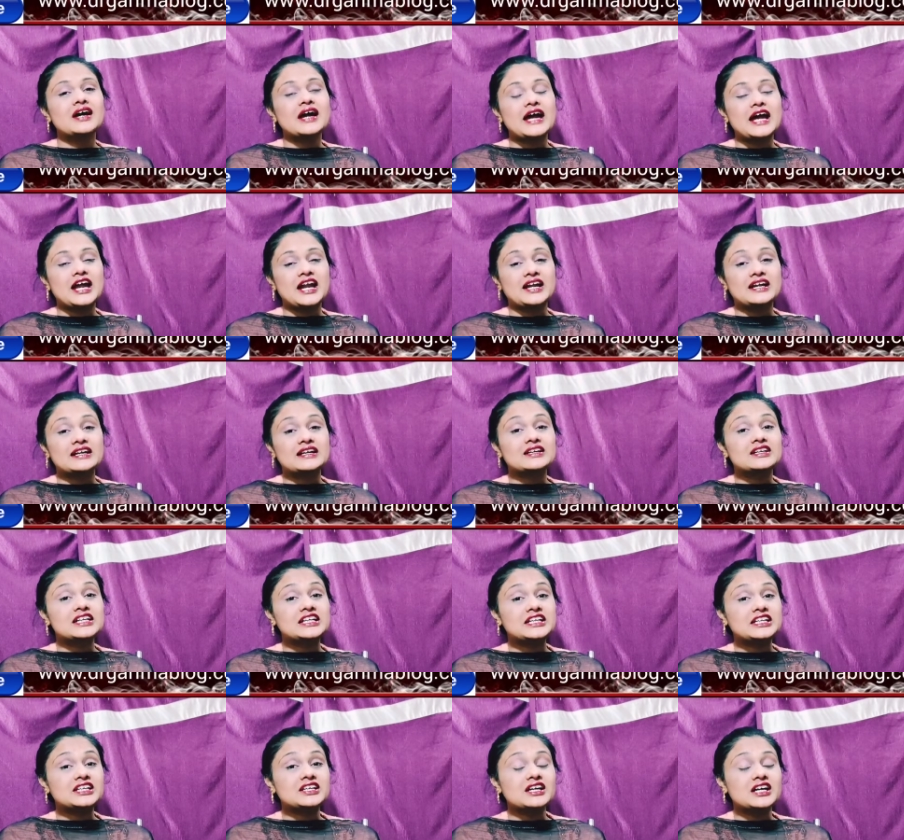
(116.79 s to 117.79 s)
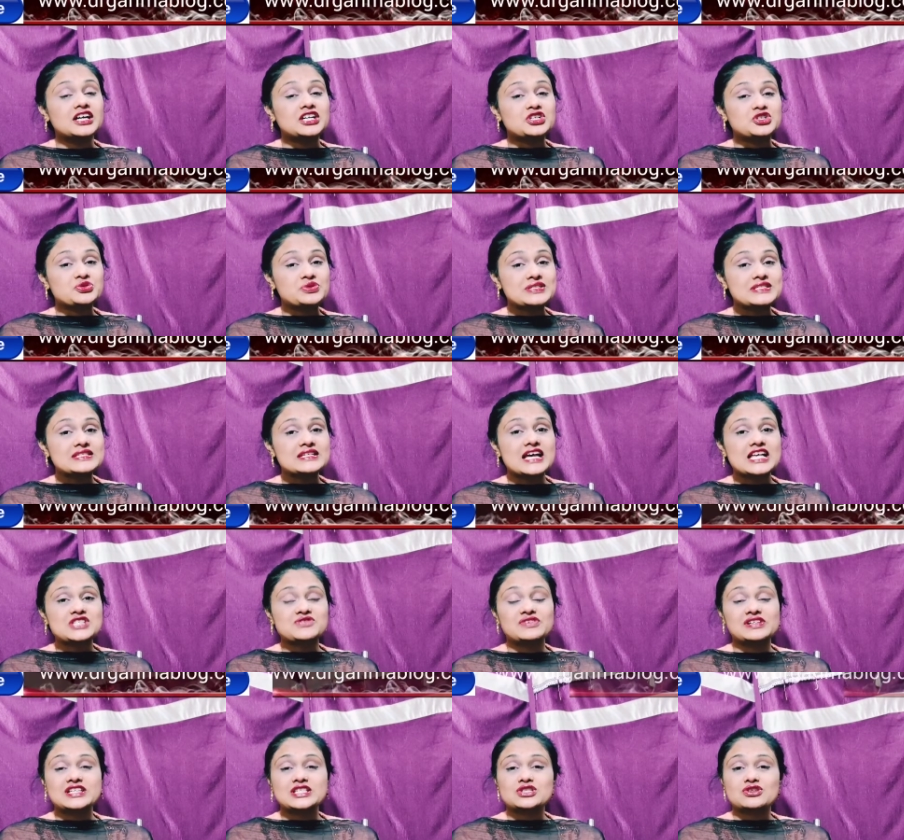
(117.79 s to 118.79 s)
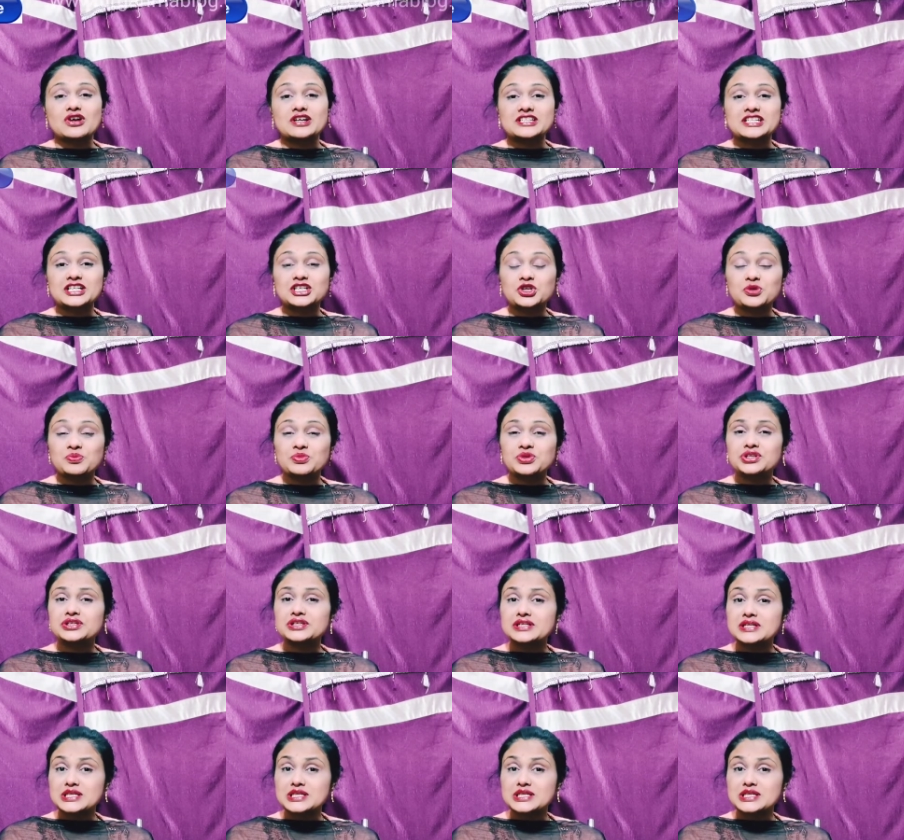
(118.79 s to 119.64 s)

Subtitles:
And clinic address as well as contact number